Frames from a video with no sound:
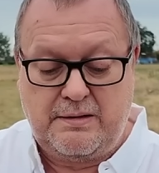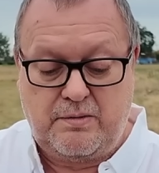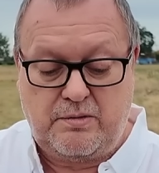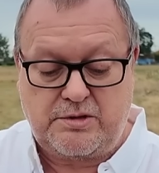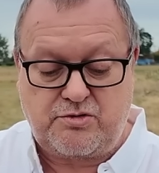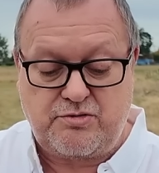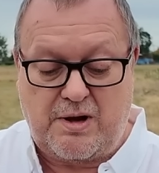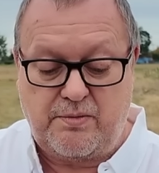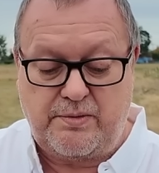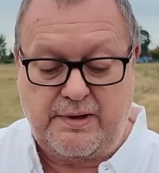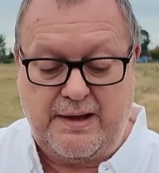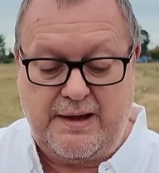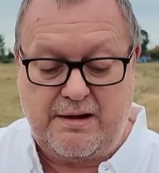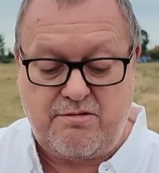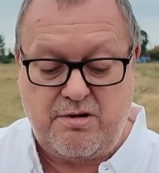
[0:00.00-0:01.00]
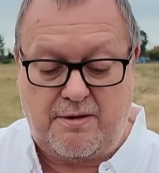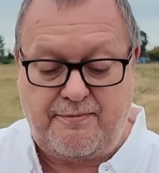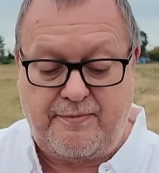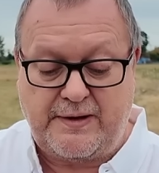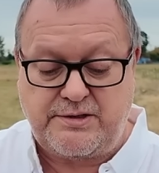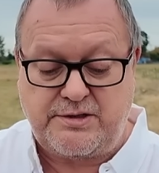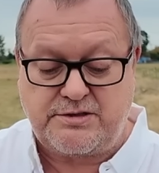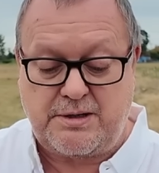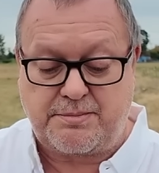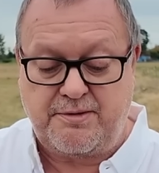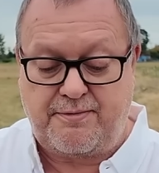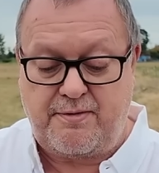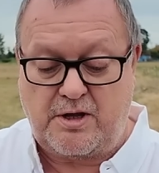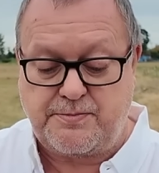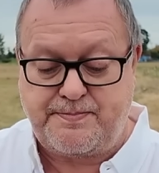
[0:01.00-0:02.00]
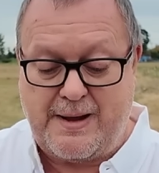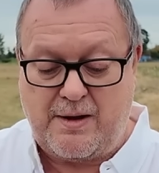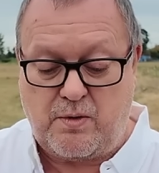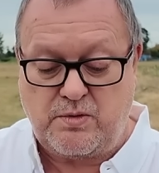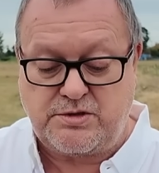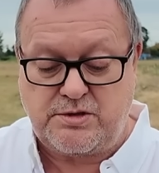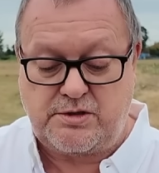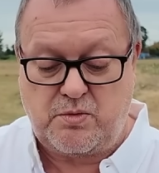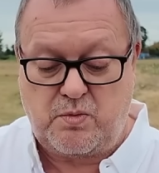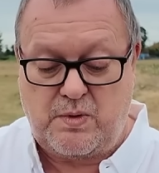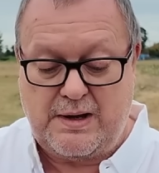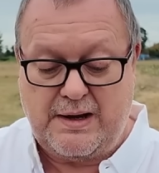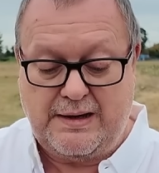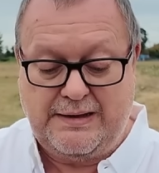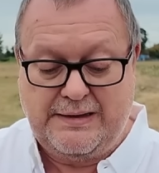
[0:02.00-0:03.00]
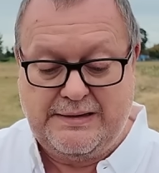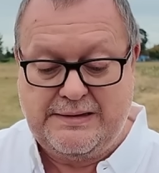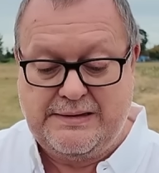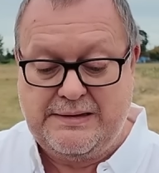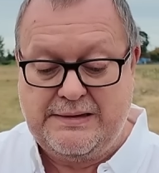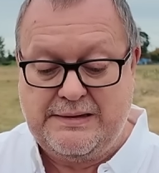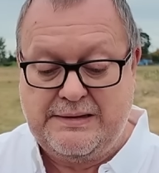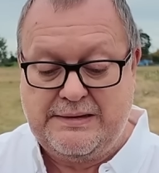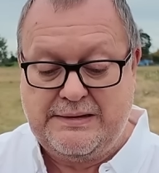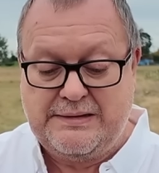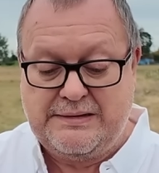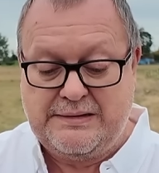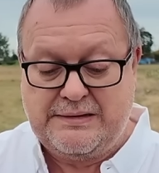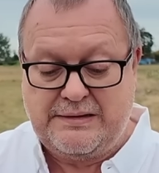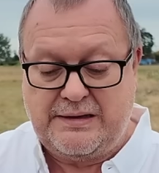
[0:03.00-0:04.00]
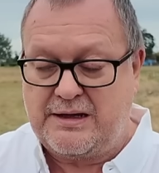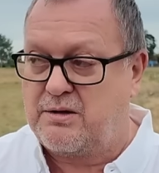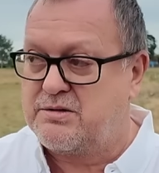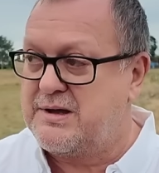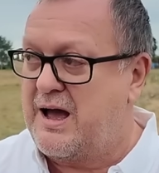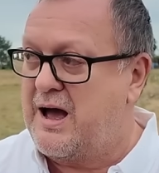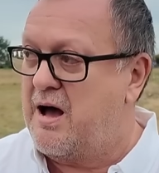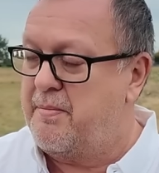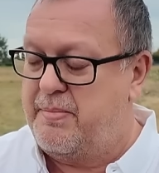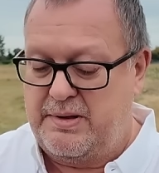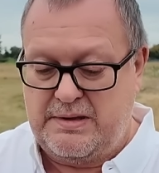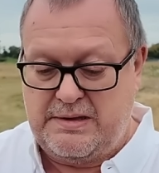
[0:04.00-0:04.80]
What's drone here? Aircraft faces subject and flies backwards and away. That goes up